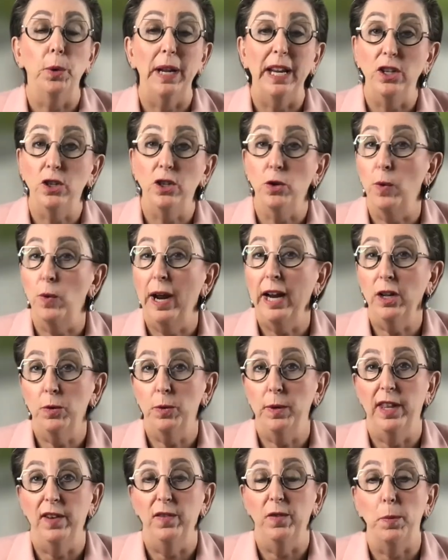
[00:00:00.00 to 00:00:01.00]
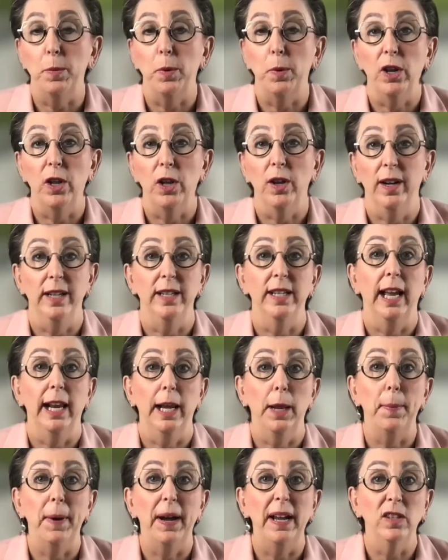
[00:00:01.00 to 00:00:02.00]
interact with everybody on a
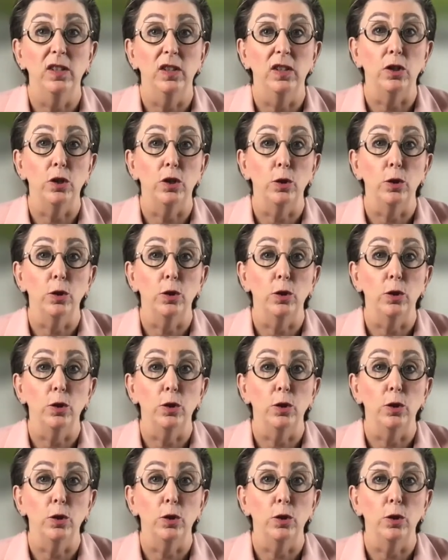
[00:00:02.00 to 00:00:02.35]
daily basis,